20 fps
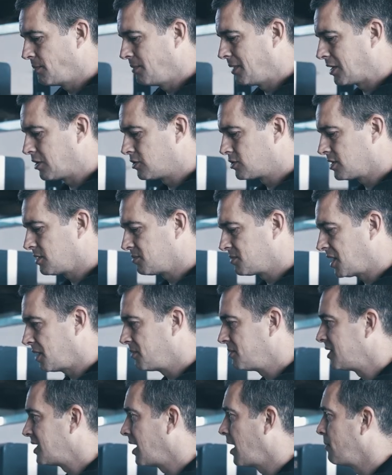Because
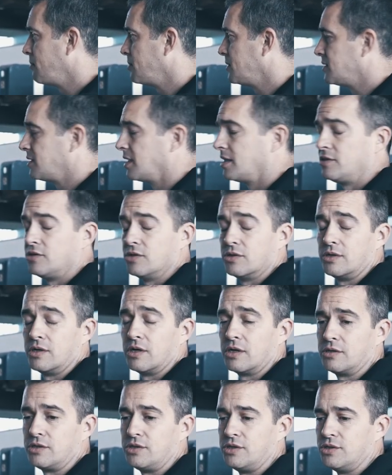sometimes it happens that you're
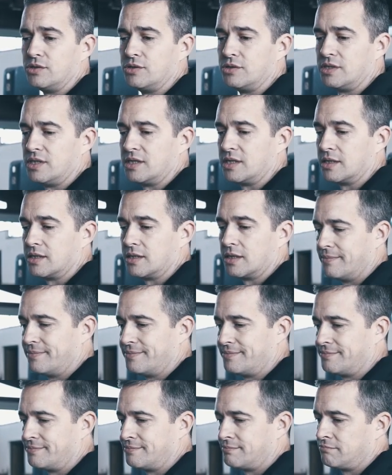not using
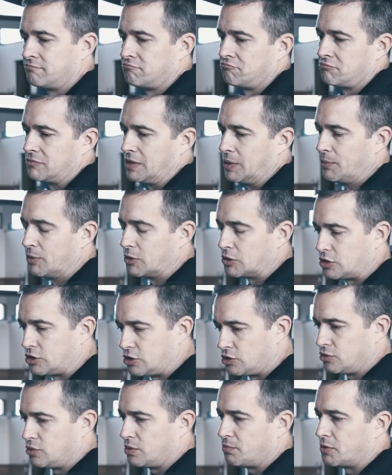the most
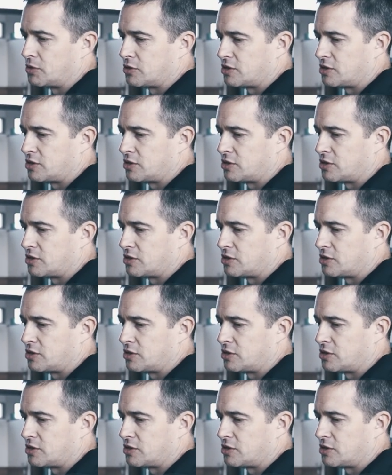suitable